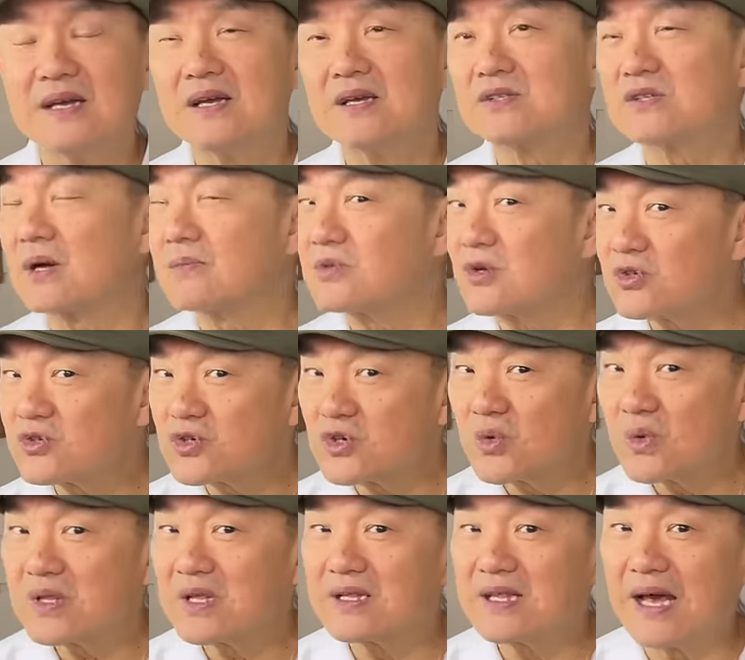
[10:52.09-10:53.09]
So I'm not sure
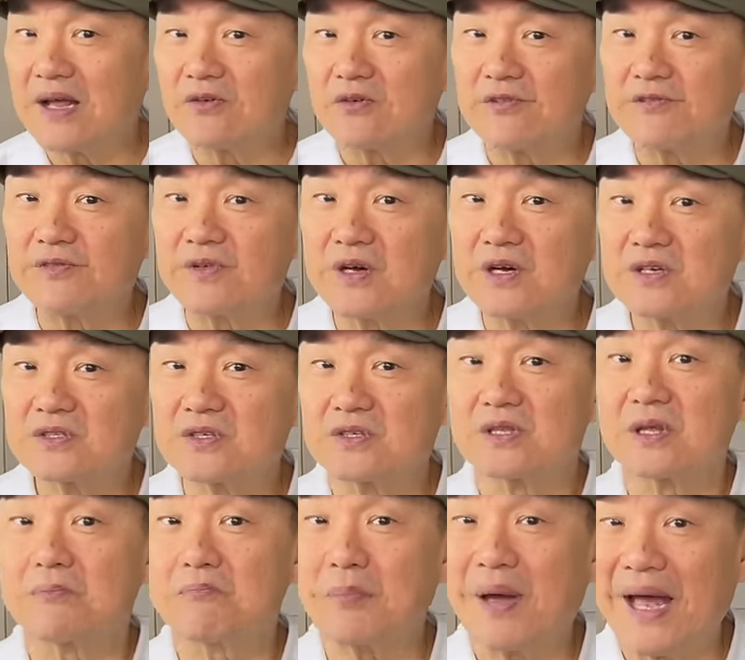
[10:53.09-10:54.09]
whether that refers to
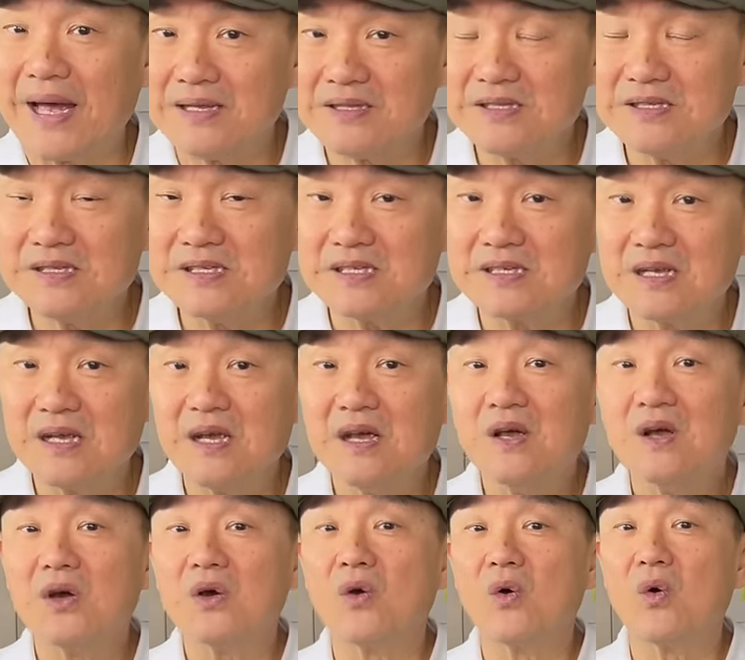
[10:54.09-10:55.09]
the patterns
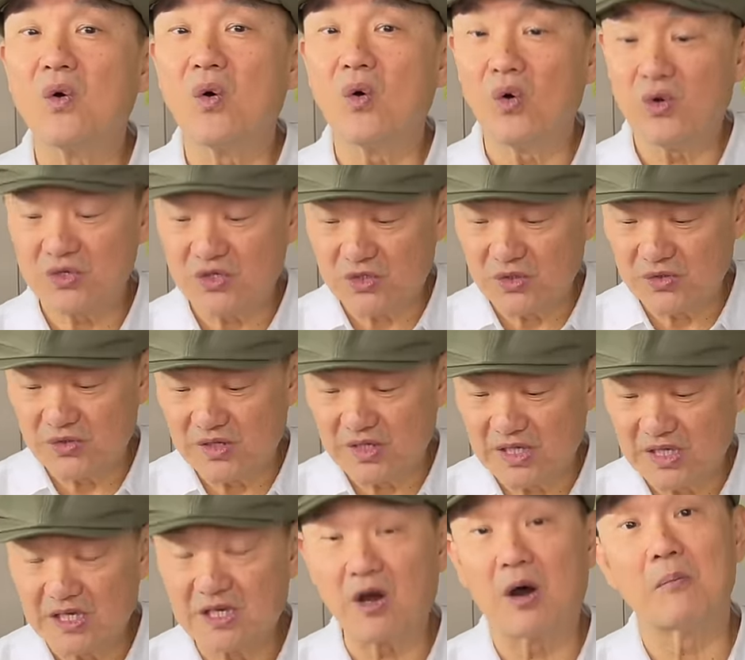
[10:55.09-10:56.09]
or to
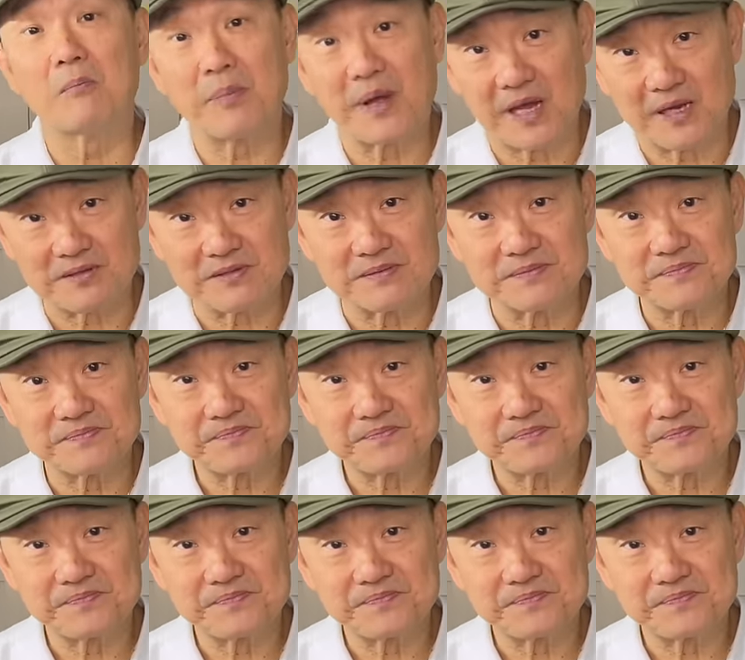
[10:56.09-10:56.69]
the compound.